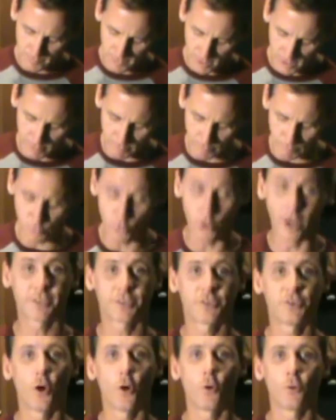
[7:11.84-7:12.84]
And
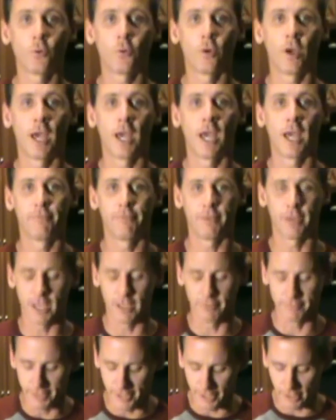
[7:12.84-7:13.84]
presto, you have a
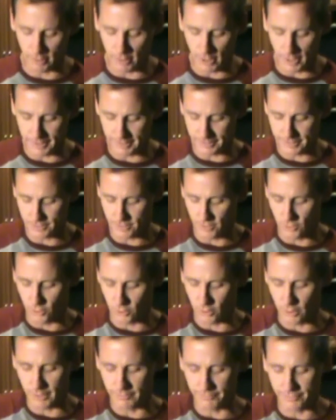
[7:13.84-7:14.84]
vinaigrette, whole
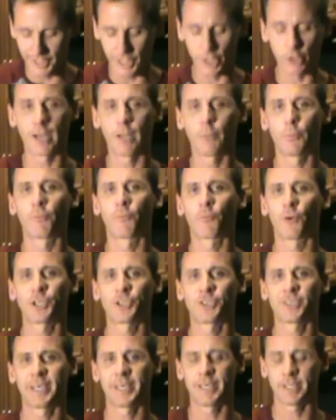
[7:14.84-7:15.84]
grain vinaigrette with fresh
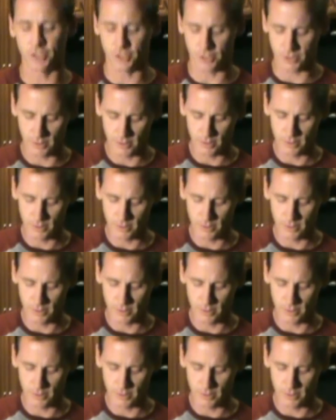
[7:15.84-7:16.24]
sage